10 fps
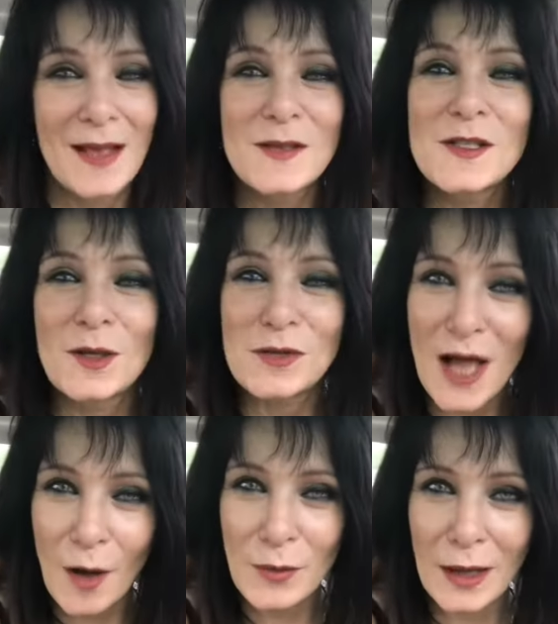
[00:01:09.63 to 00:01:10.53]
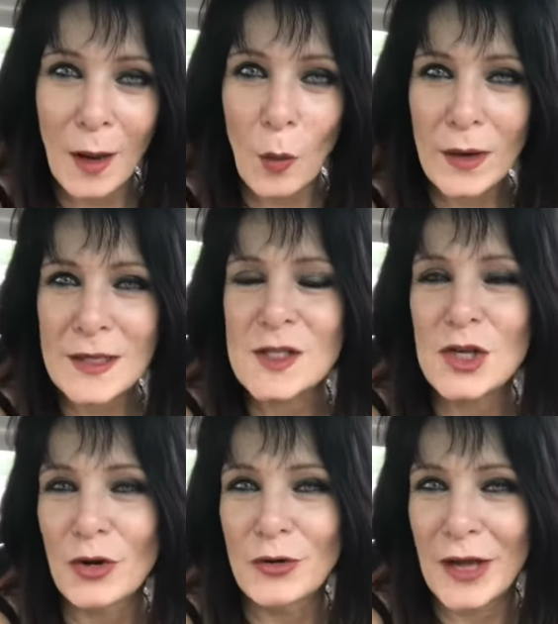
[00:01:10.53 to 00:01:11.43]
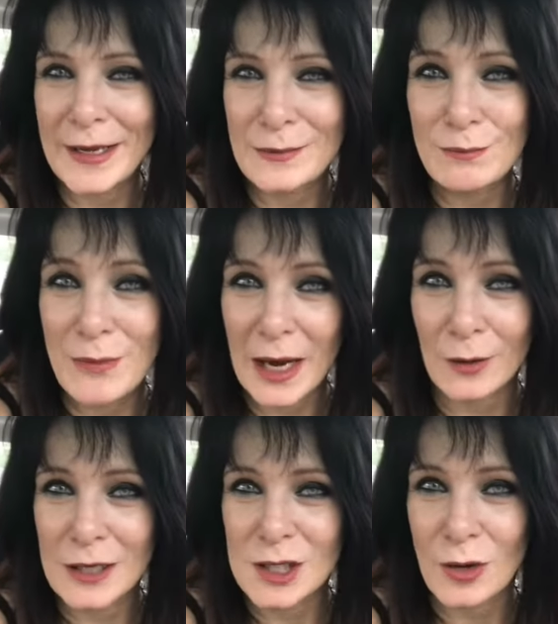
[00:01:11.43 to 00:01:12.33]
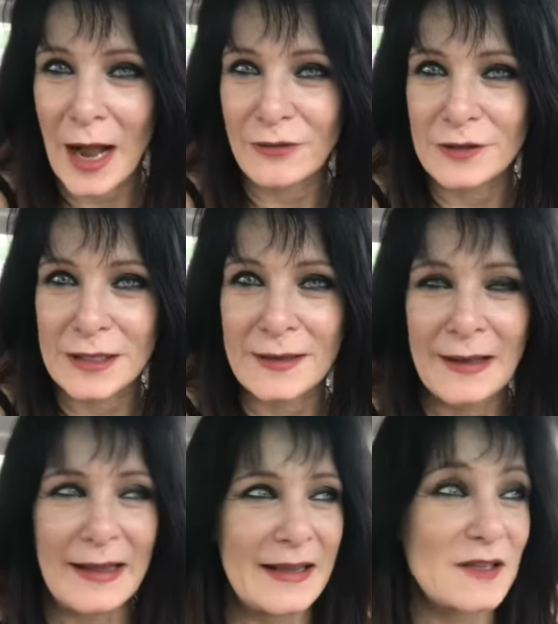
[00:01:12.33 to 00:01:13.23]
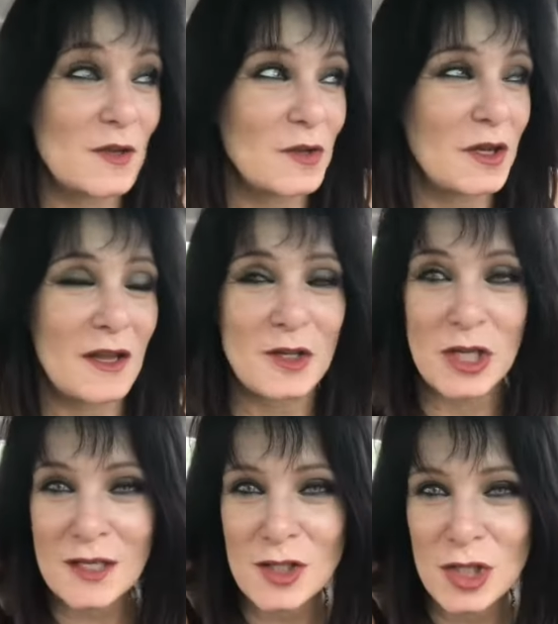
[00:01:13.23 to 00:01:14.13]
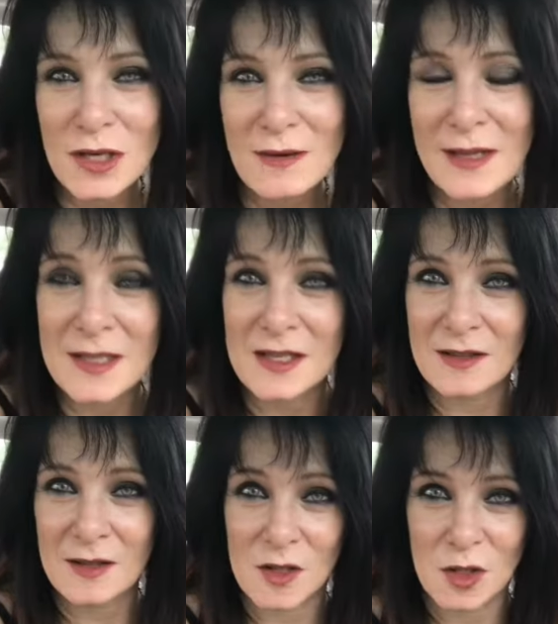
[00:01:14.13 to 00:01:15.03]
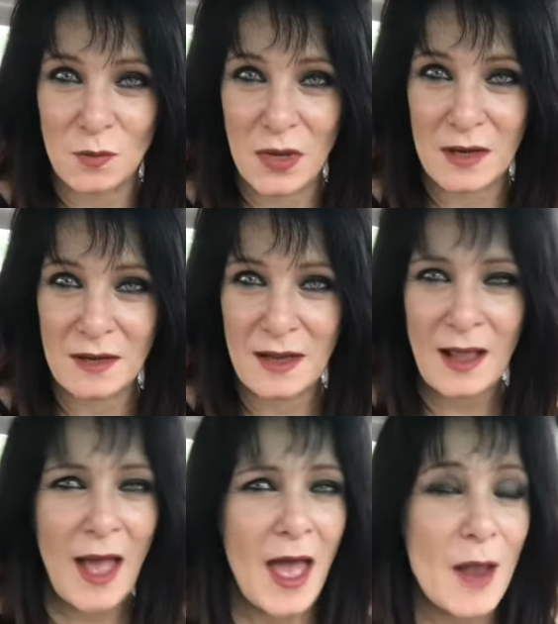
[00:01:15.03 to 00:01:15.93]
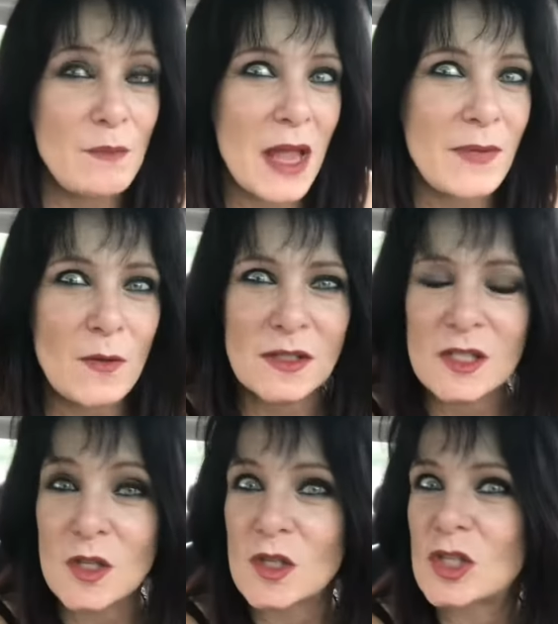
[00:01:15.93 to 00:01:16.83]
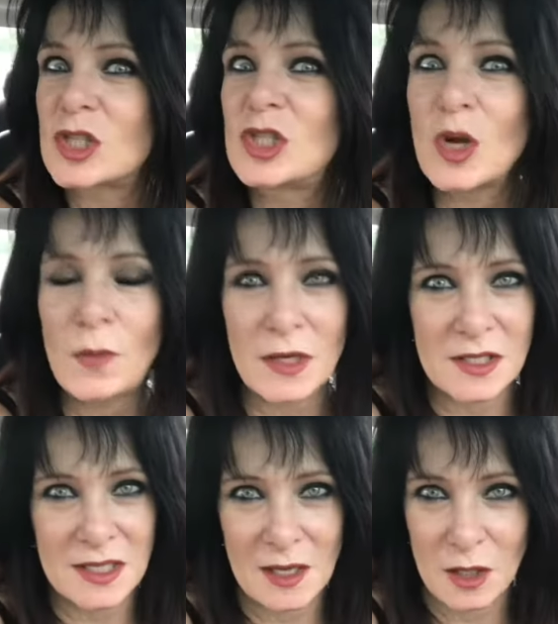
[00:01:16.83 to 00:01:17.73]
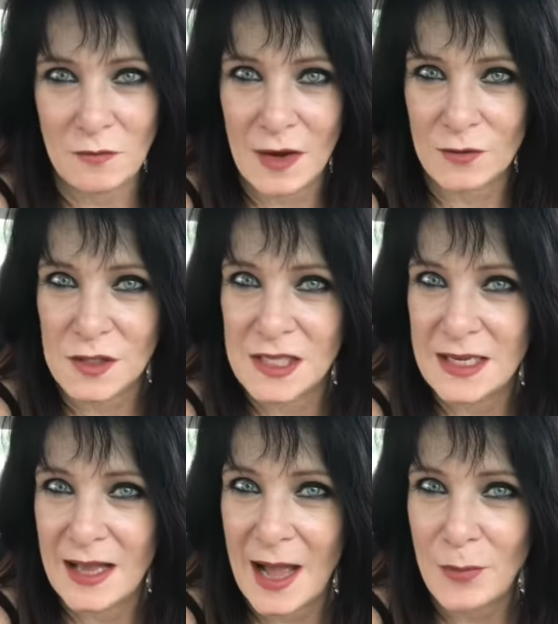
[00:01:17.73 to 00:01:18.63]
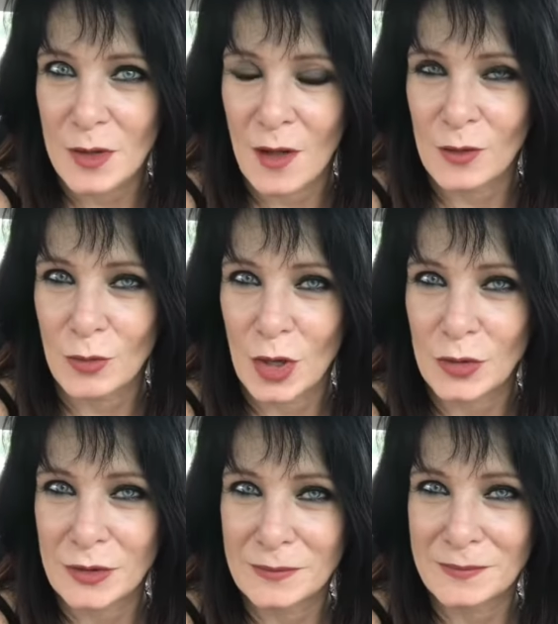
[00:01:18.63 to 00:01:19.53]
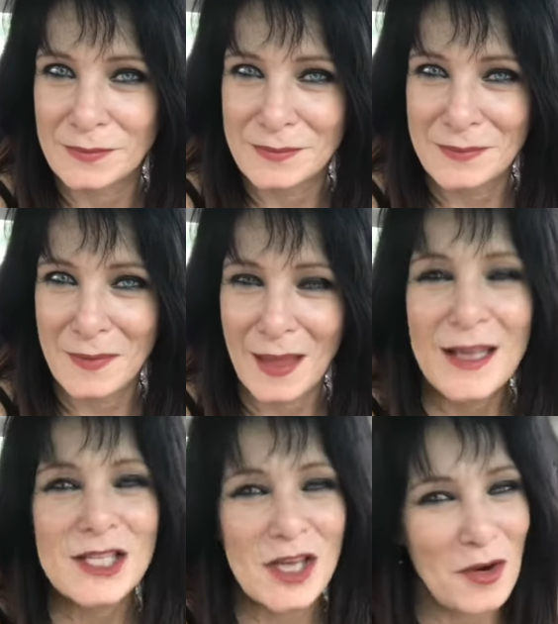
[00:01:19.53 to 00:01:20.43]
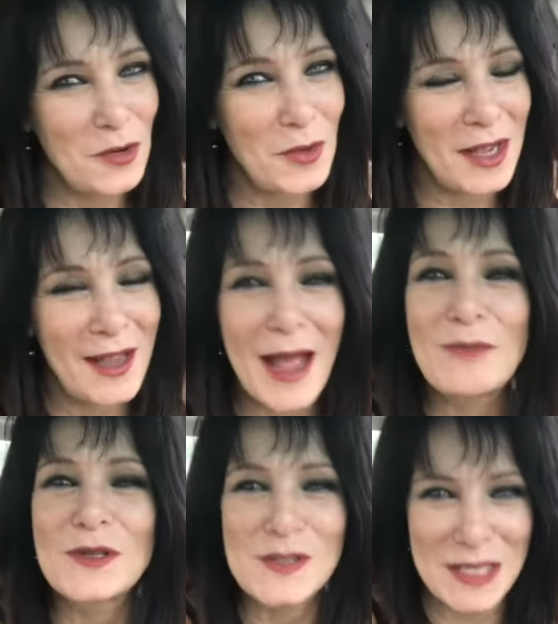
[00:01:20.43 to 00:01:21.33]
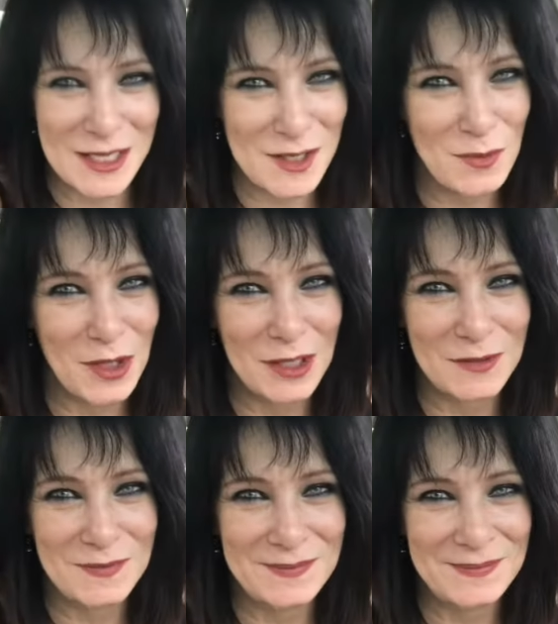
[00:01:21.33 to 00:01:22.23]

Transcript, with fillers: So tell me, what is your nightmare in traffic? Is it the congestion? Is it the stupidity? And maybe what's the stupidest thing you've ever seen happen on the road? Share away, and we'll see you tomorrow.